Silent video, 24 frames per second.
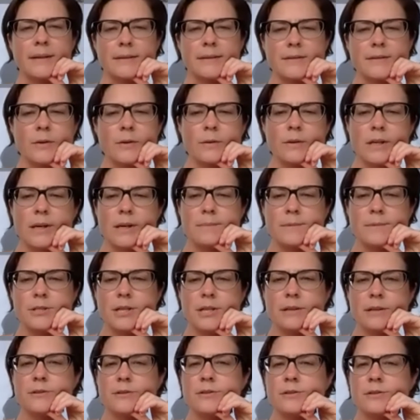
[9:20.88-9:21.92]
So look up
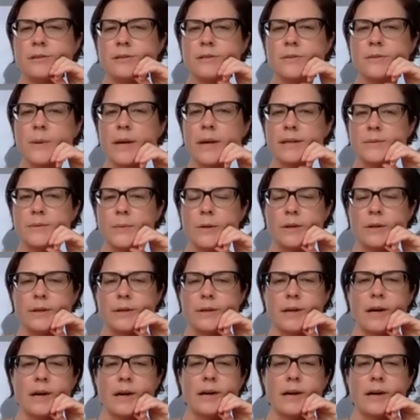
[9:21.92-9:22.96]
Michel Nussenzweig's work.
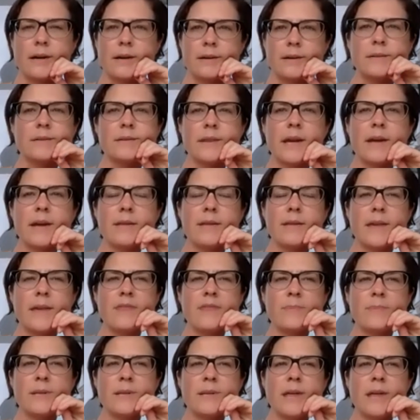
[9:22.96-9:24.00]
Uh, they
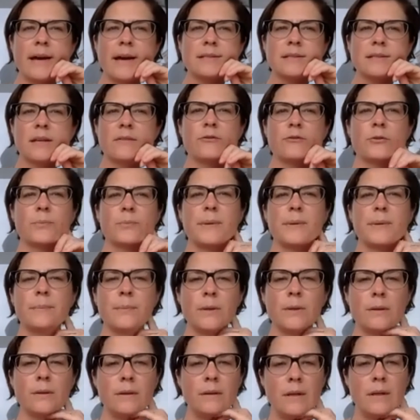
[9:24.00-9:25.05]
they've been asking for
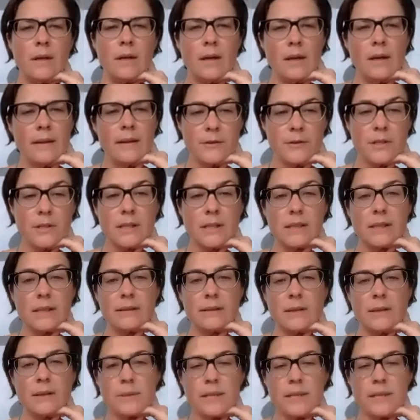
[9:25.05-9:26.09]
people. There's a there
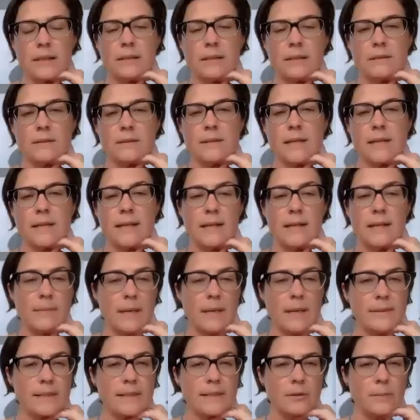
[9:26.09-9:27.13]
was a clinical study, and it
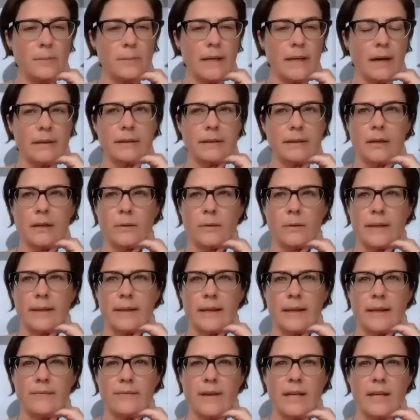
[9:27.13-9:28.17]
might still be ongoing.
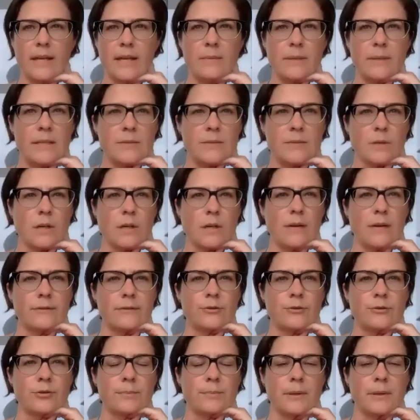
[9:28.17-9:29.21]
That if anybody's recovered
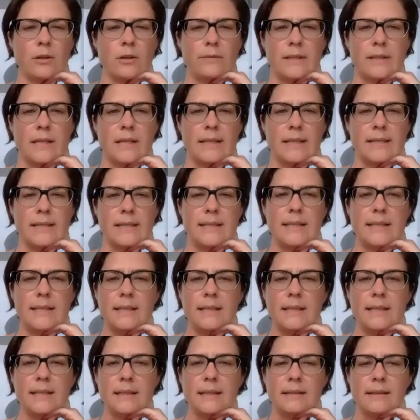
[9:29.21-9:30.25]
from COVID
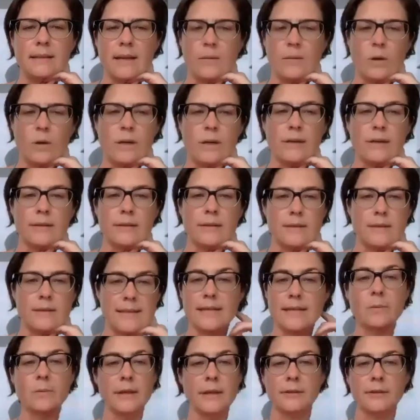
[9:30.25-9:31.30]
nineteen, they want to see
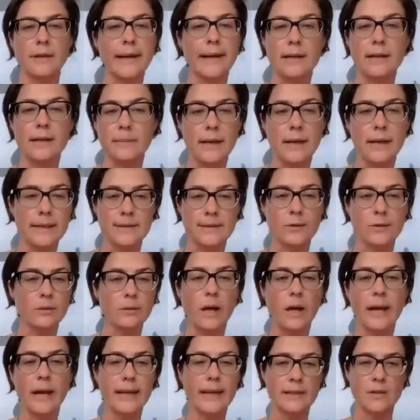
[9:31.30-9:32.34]
what your antibodies are
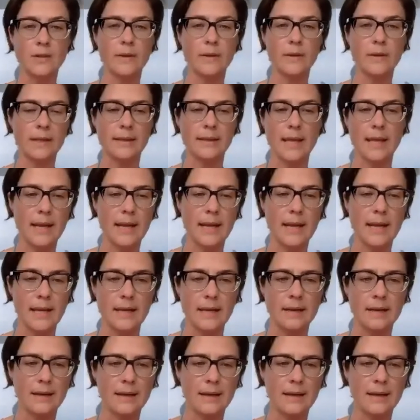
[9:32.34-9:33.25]
like, so that they can